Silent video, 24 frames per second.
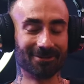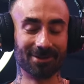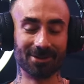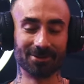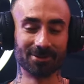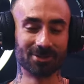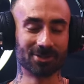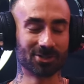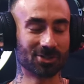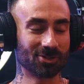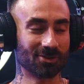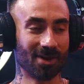we
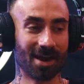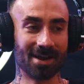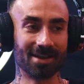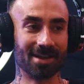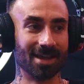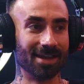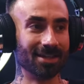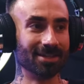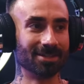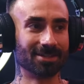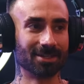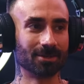were just trying
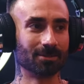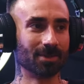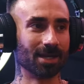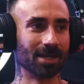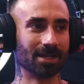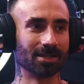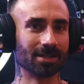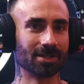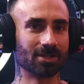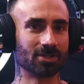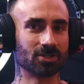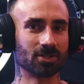anything,
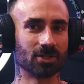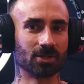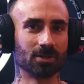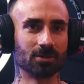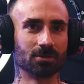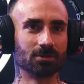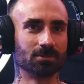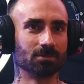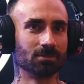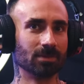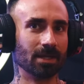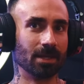man. Like,
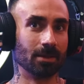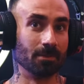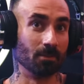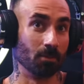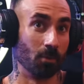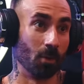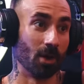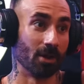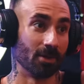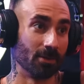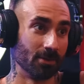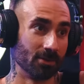so, and
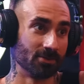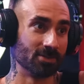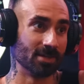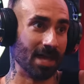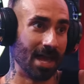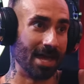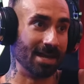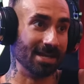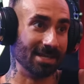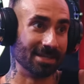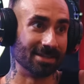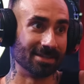one of those
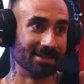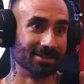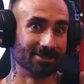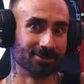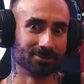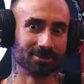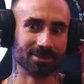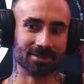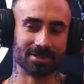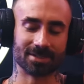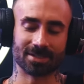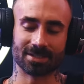anythings
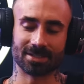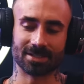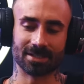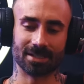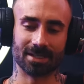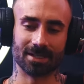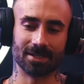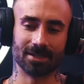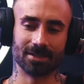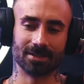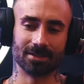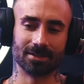was
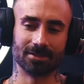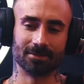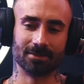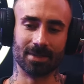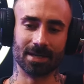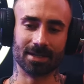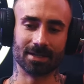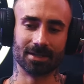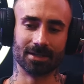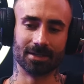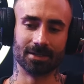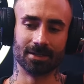
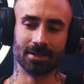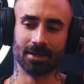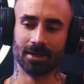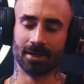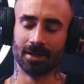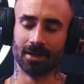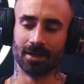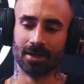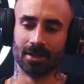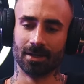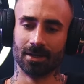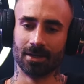making
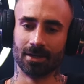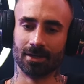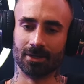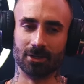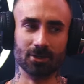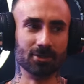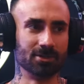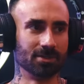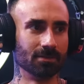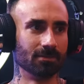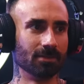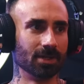
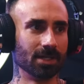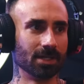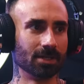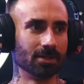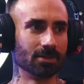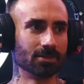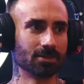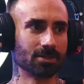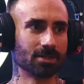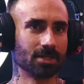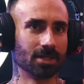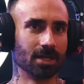YouTube
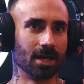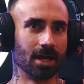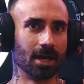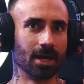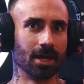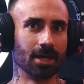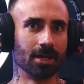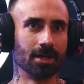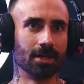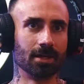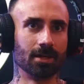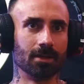videos.
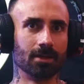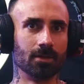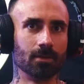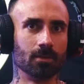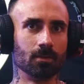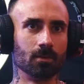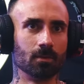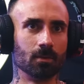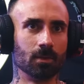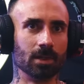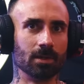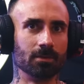And
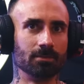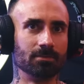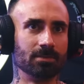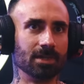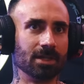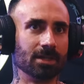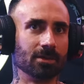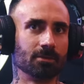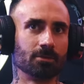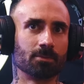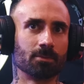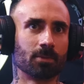we
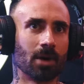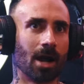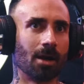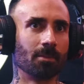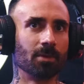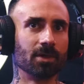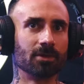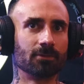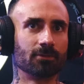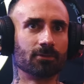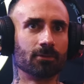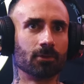did it
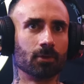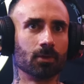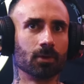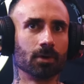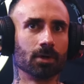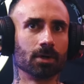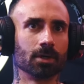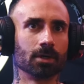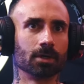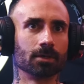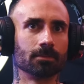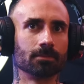probably
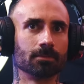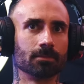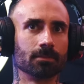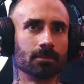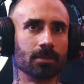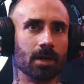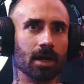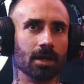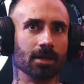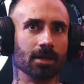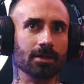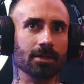for
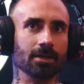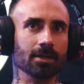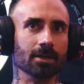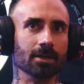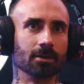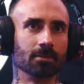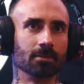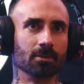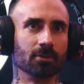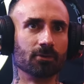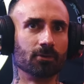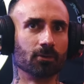a
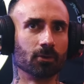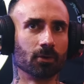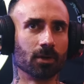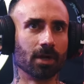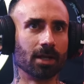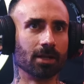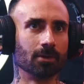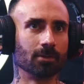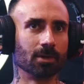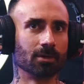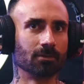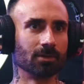year before
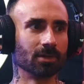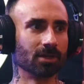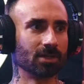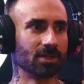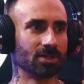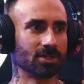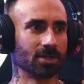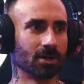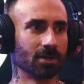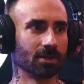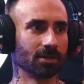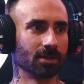anyone really
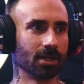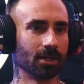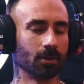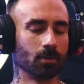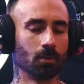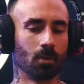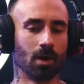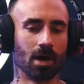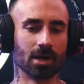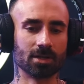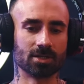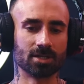started like
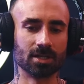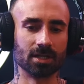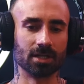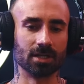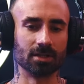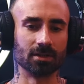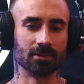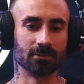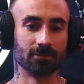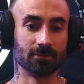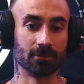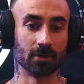watching.
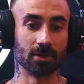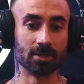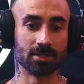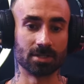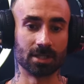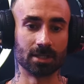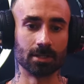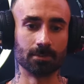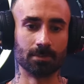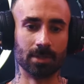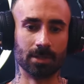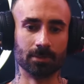And the first
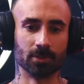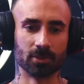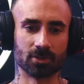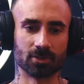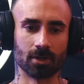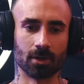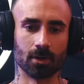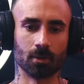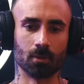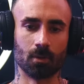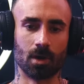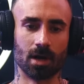thing that people
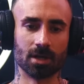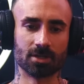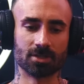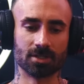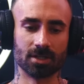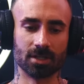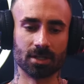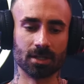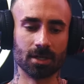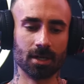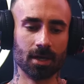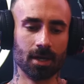started
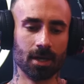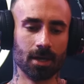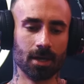watching